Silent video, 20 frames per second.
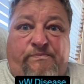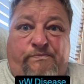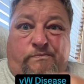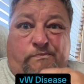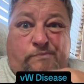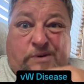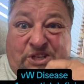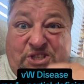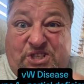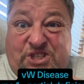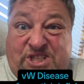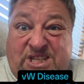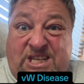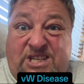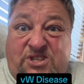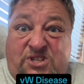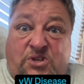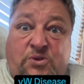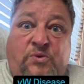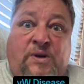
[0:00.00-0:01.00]
brush your
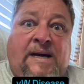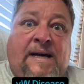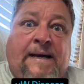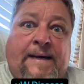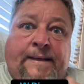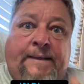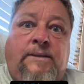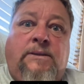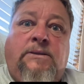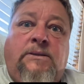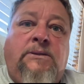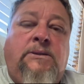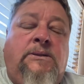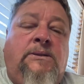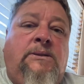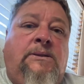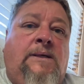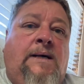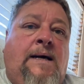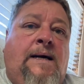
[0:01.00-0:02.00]
teeth too hard,
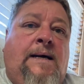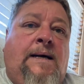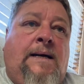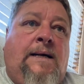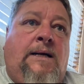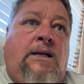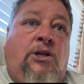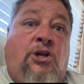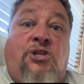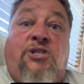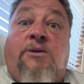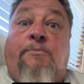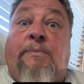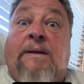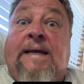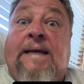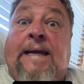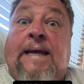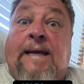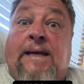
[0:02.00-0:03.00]
lots of
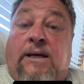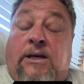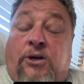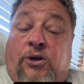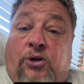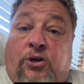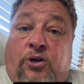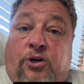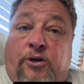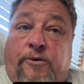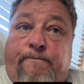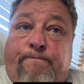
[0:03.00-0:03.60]
bleeding can occur.